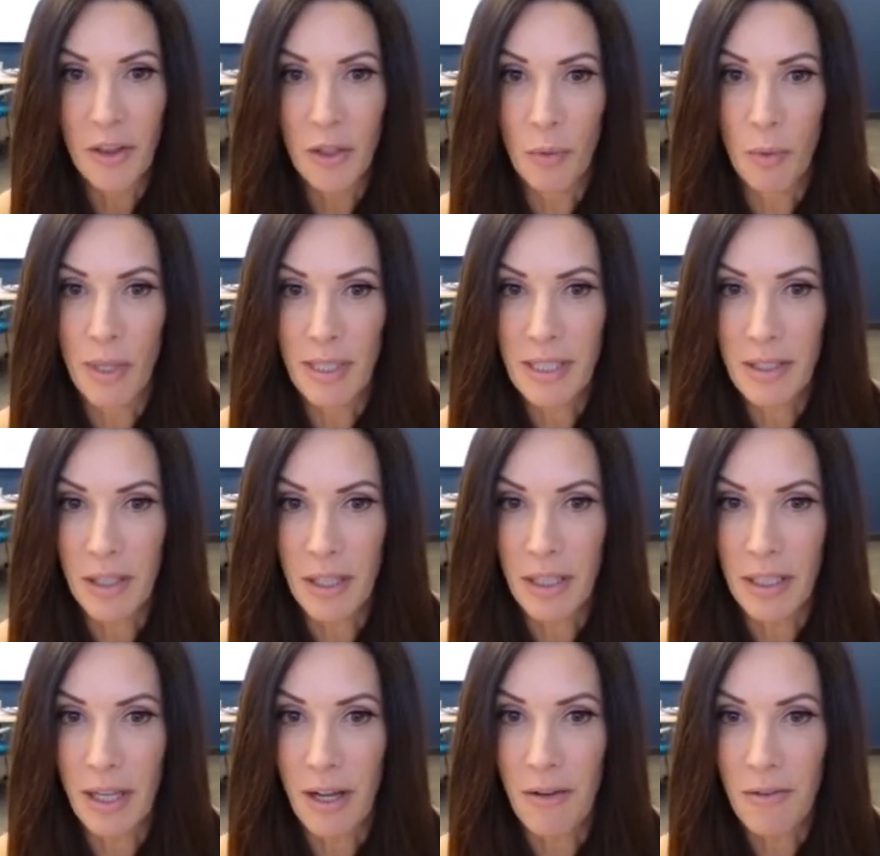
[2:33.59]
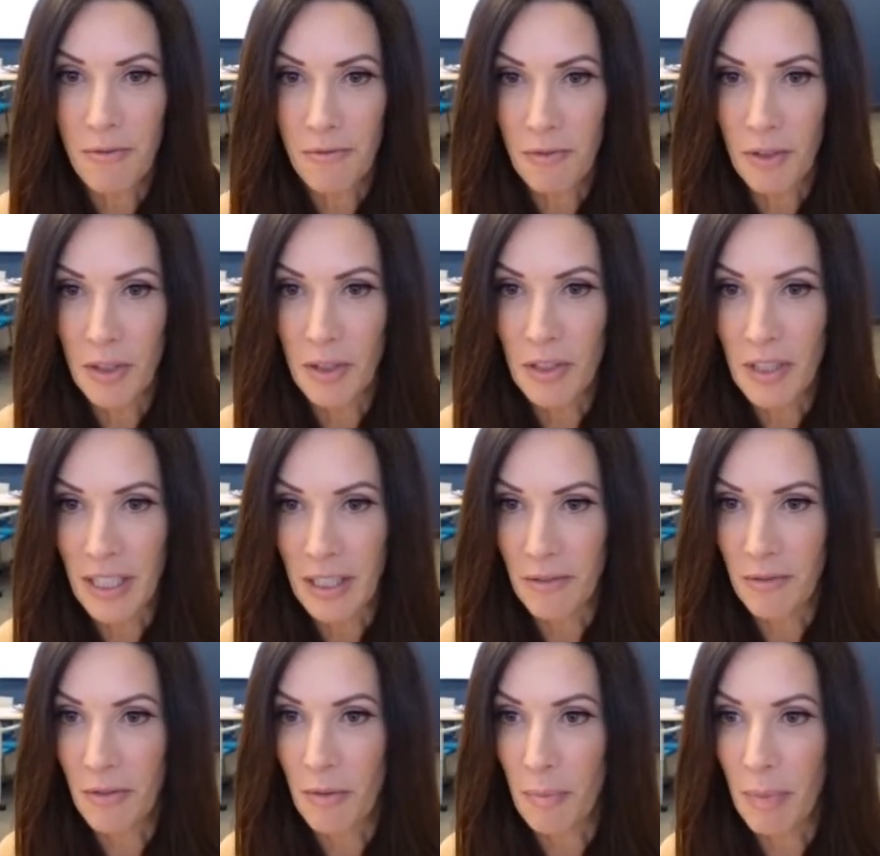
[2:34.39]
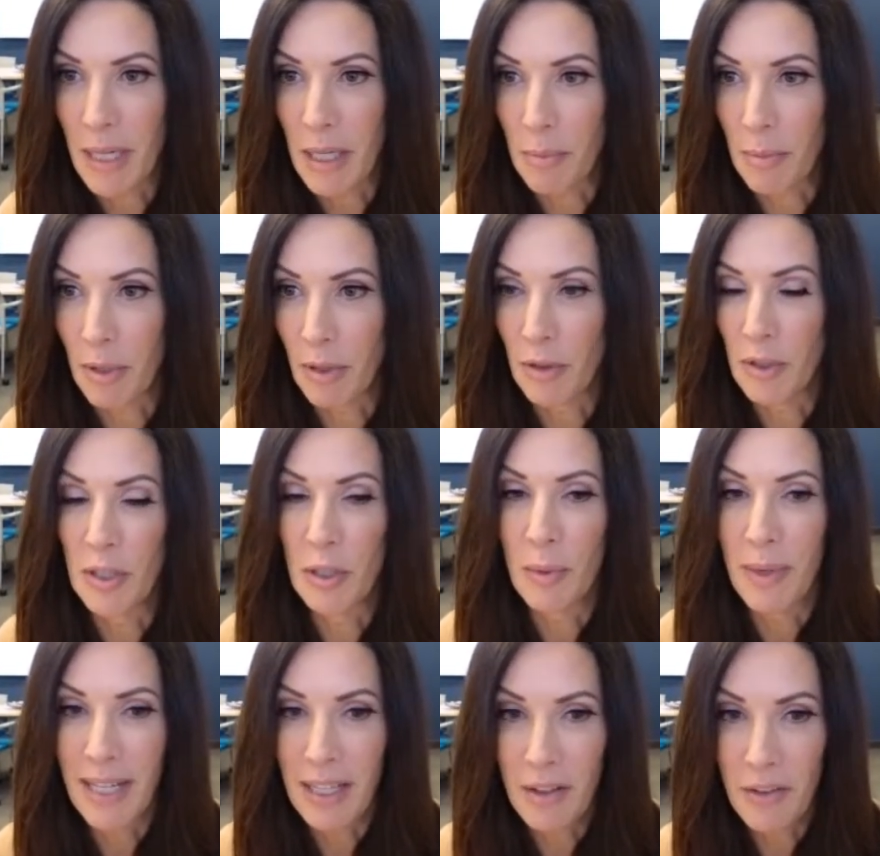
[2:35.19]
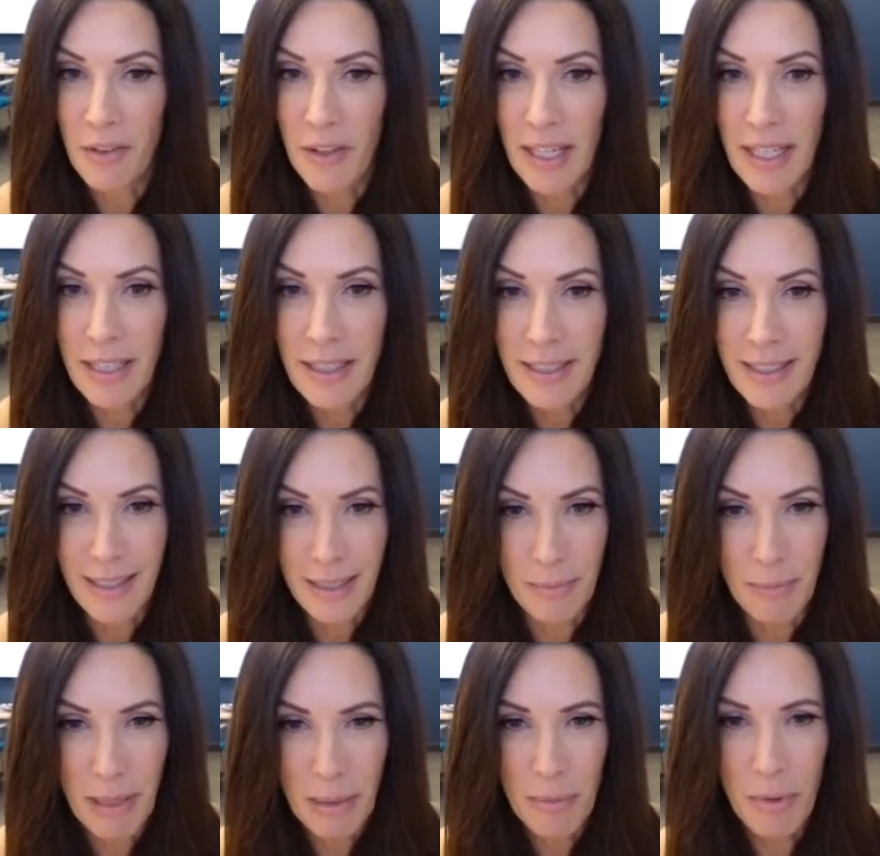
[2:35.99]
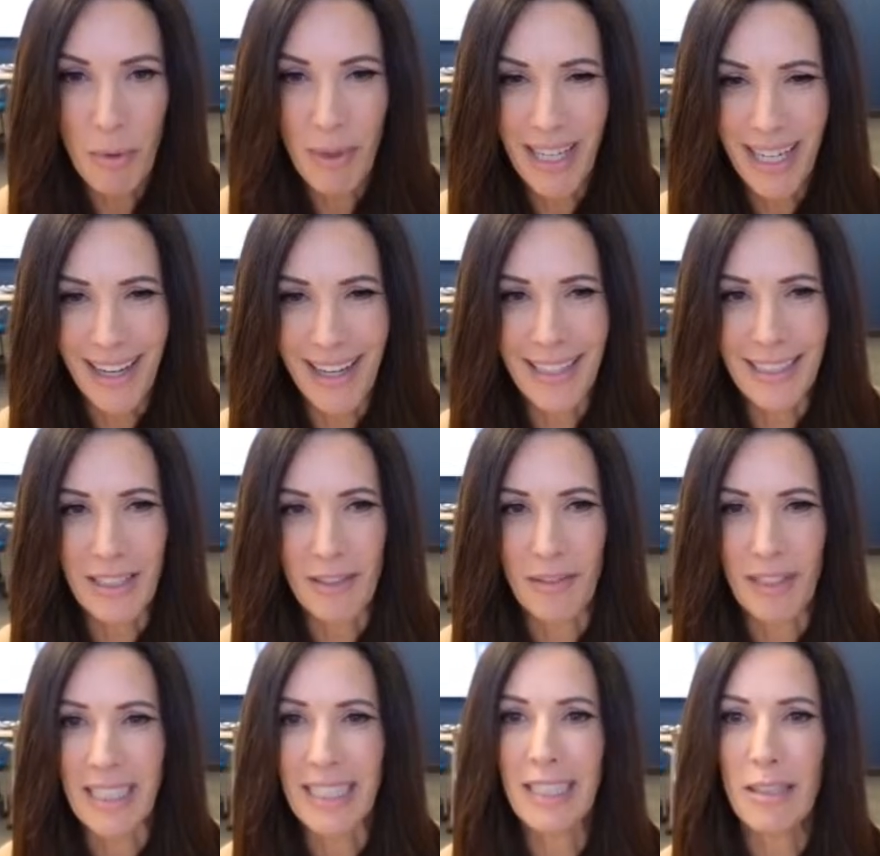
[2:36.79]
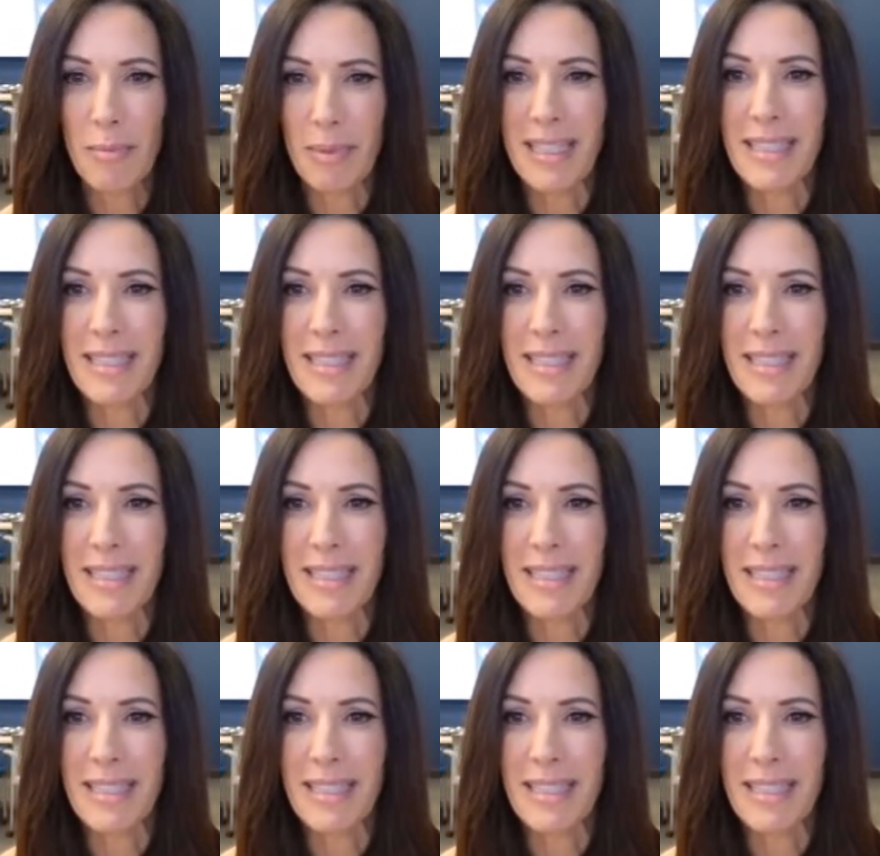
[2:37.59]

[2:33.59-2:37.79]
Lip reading: There wasn't a lot of funding for people doing things because people were kind of a little